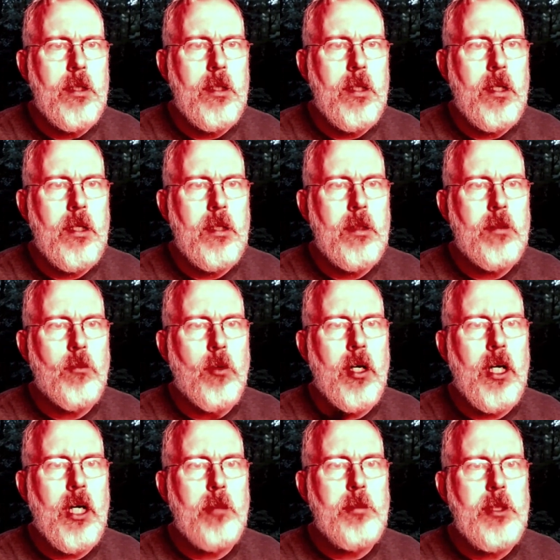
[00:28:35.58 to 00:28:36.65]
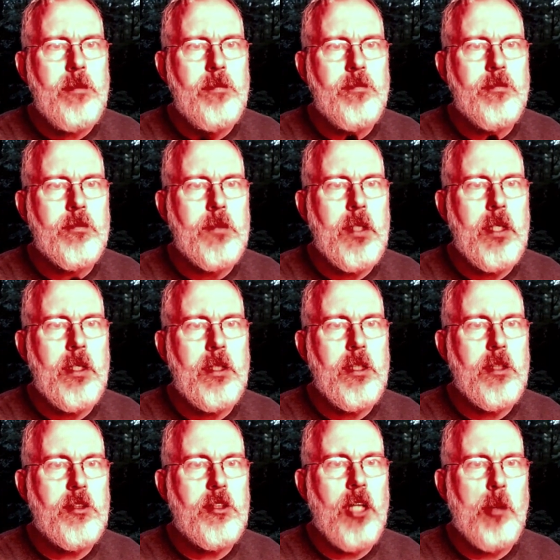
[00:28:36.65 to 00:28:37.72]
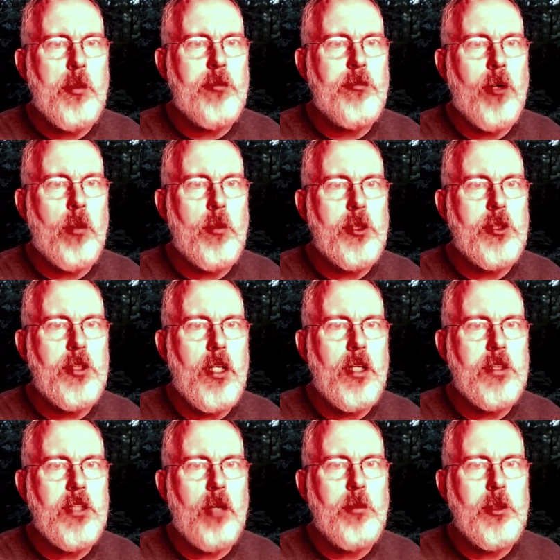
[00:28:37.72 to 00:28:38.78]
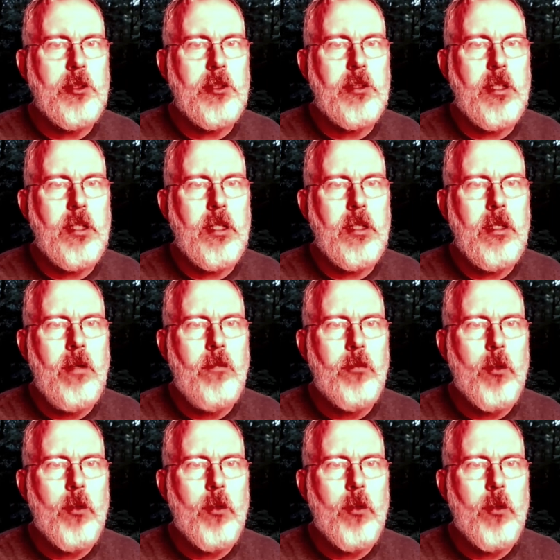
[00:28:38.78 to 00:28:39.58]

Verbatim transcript: And Rob, alias Dama Farmer, says, I've been sitting,